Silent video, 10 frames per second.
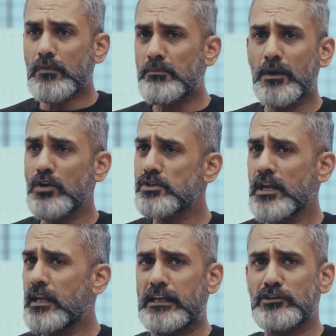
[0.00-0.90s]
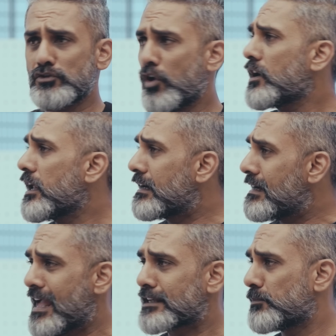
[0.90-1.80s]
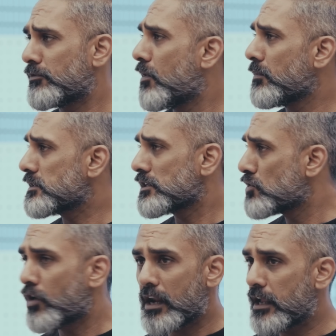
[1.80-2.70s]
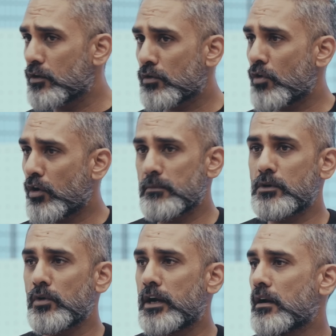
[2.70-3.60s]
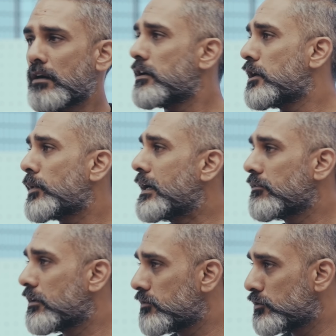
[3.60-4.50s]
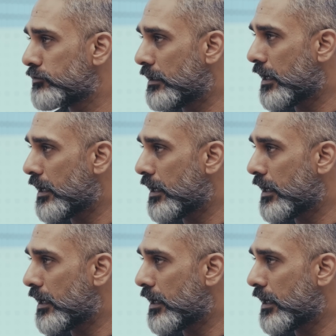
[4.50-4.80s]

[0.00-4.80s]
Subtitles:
Because it's not like it lacks performance. It's not like you're not able to hit 120 whenever you feel